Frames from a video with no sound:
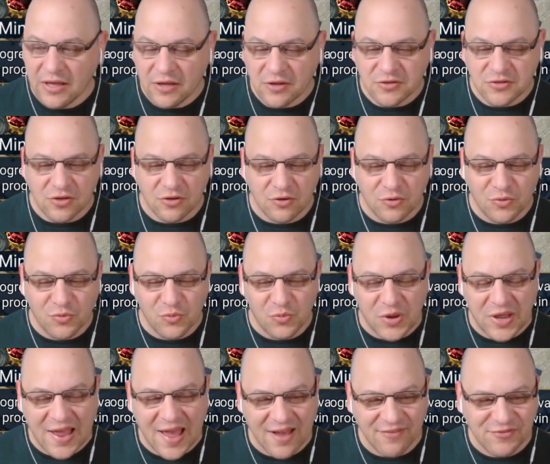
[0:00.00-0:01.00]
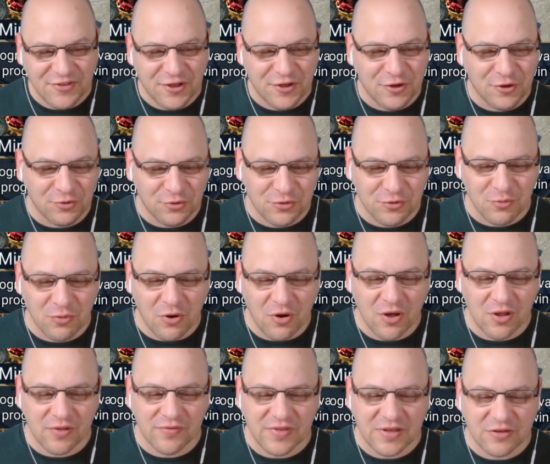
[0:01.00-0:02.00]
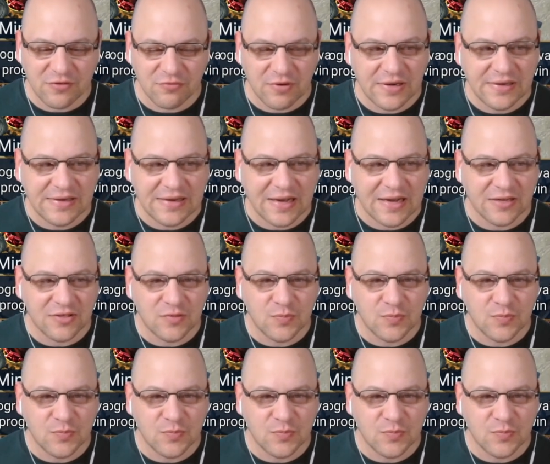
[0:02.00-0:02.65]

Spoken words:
So we have to go through all of these red dots,